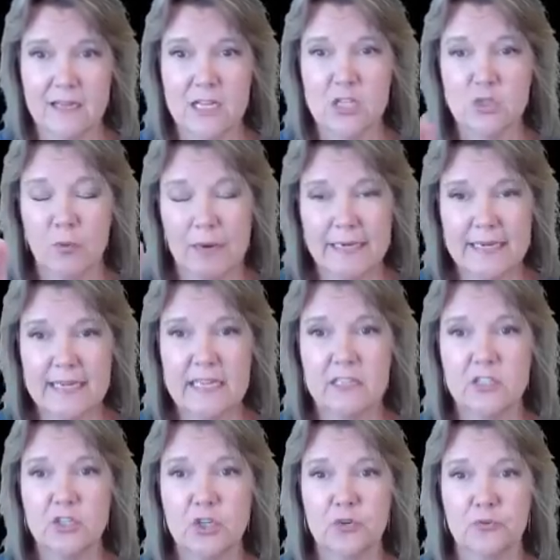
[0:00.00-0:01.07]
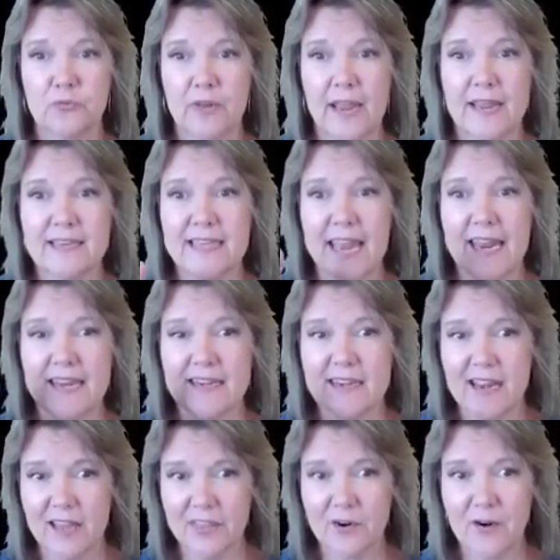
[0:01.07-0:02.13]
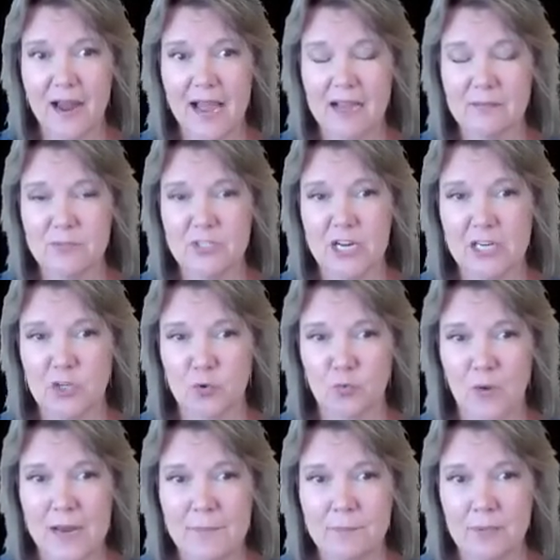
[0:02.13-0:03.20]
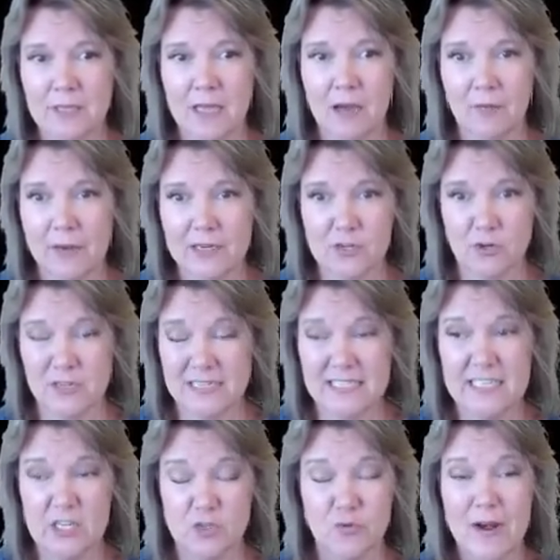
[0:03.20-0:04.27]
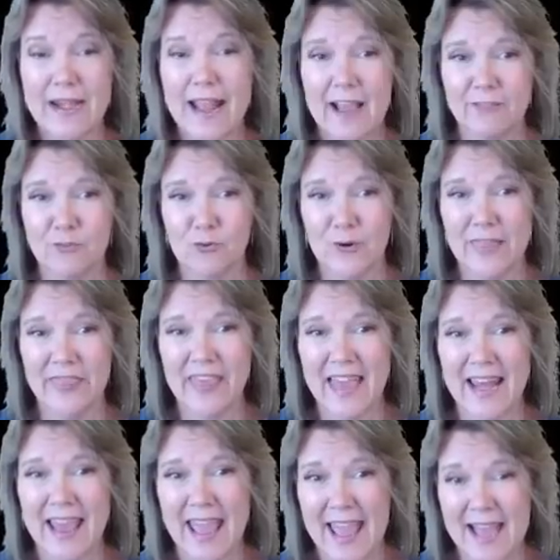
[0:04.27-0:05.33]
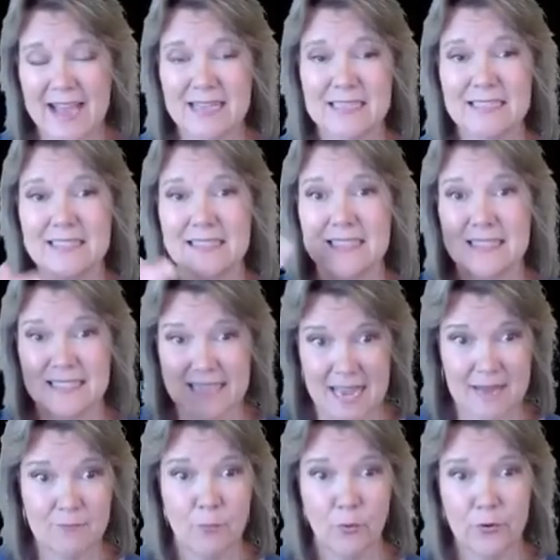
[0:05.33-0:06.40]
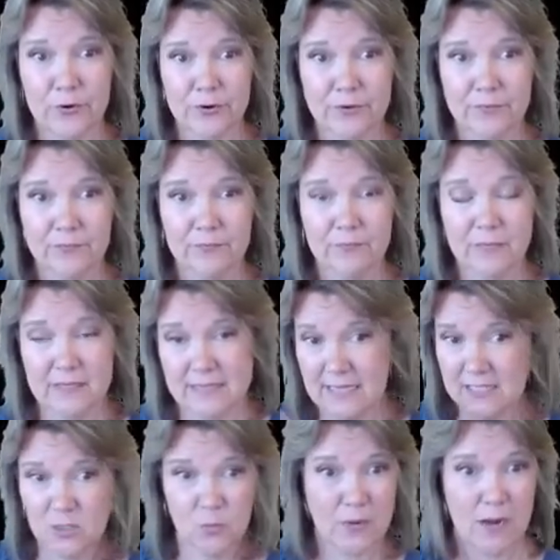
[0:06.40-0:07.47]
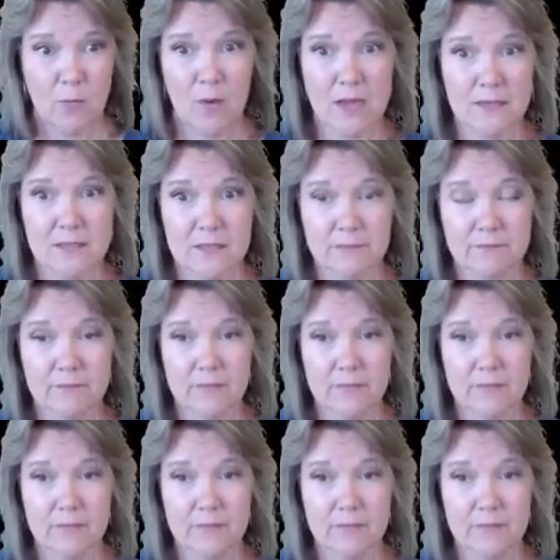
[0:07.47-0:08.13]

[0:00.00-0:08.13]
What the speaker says: So I need to create another object right below it, or to stitch right after it, that has the satin border, because that's what I want.